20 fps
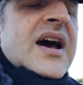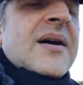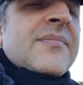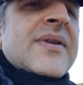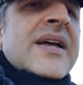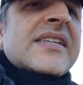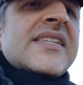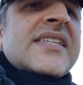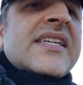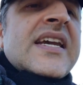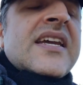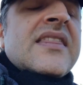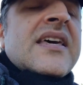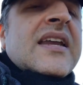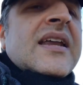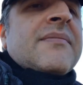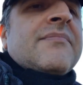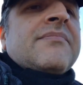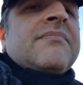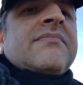I'm not saying
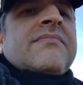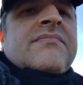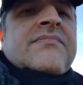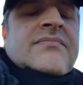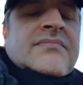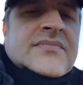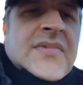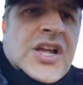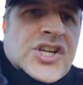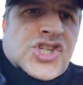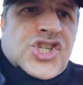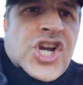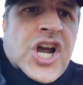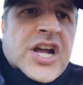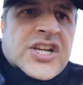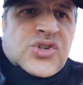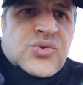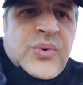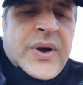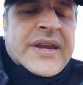that I'm a
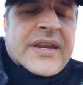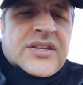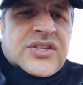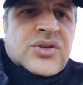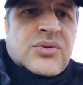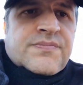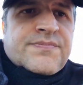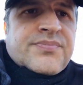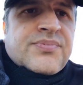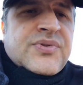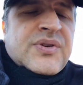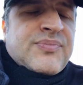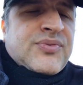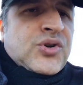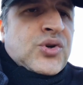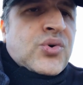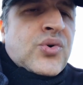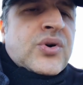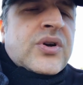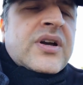judge waiting to
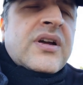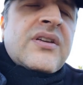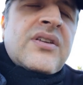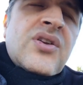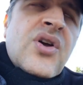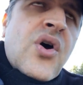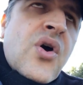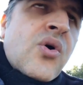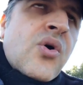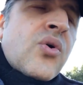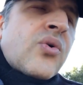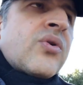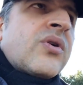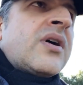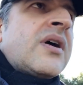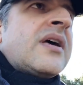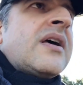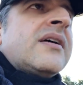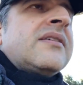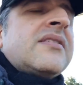rebuke. No,
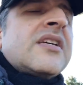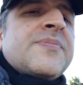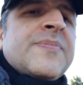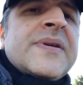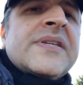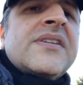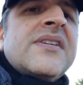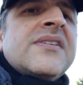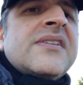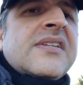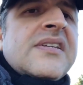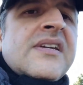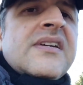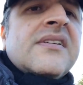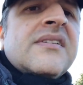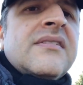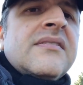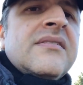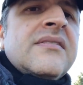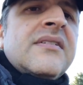just be
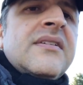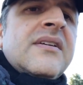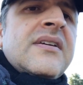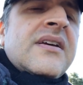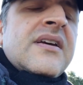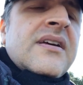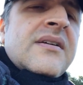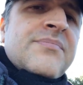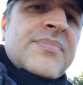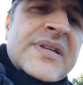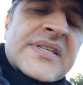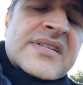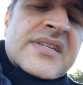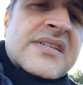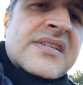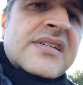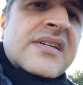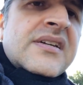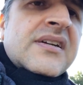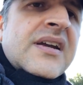sincere. Be
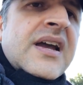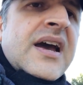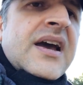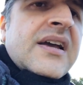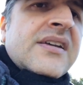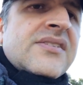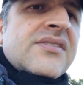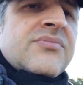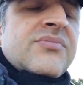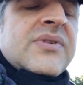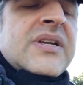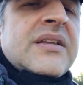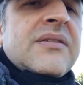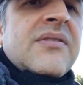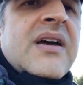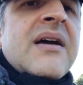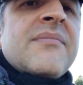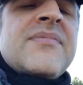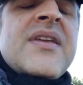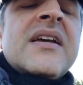sincere, guys.
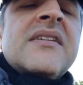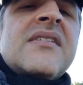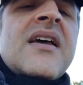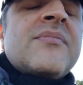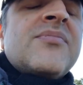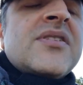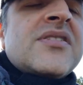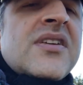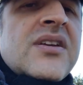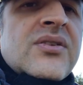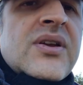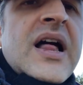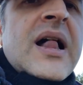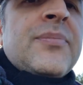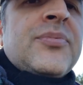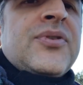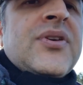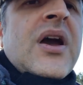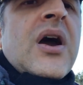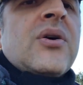I'm just, I'm just here to
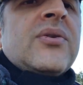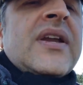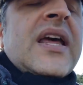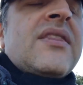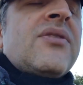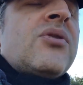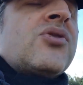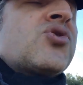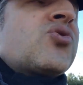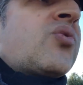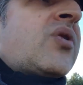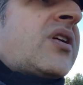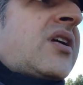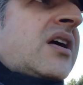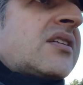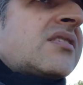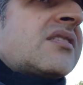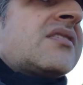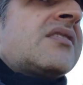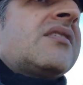help you out. And those who are
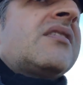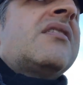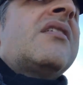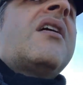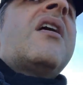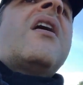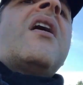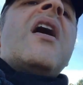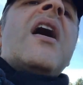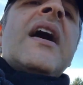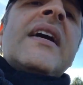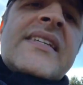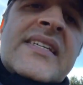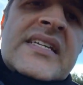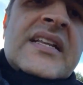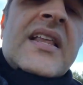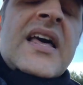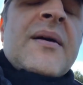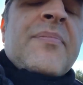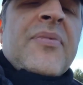not sincere, I
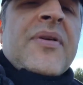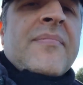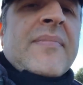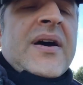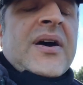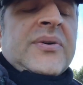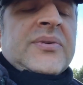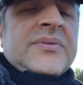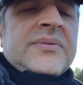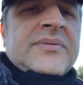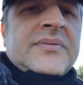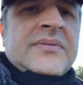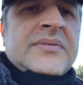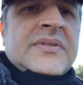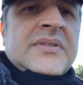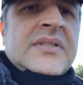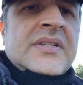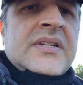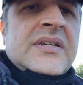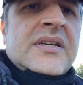still help them out.
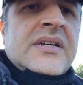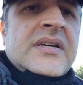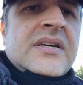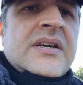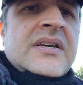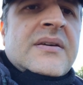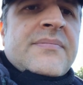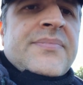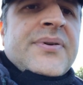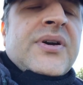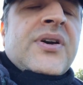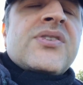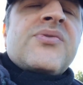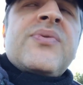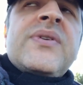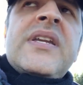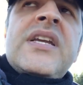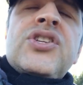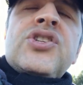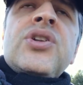Because
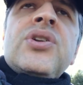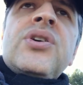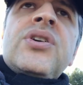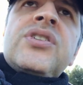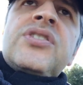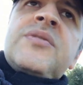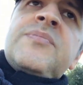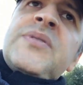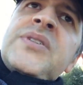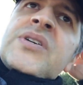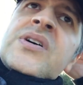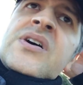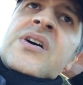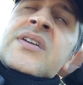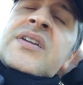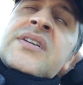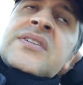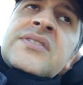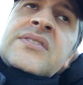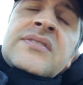we need to learn to be
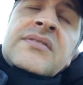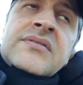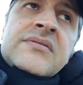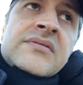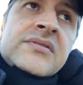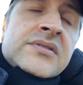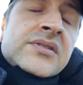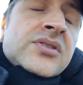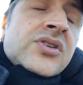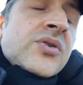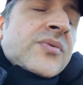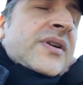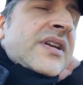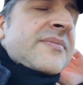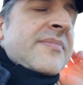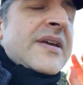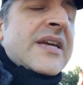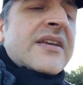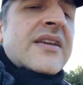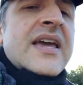honest. You know
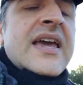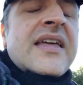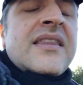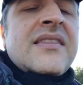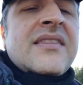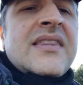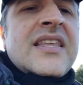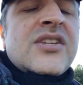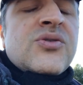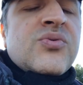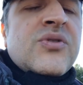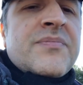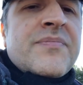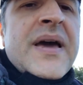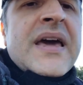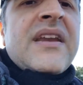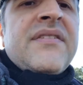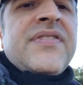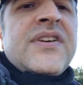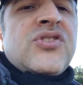what I mean? And this will
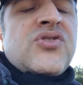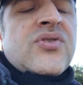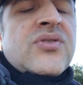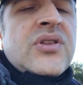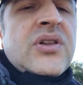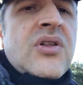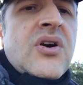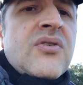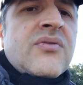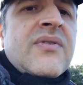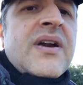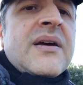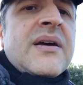benefit you in the long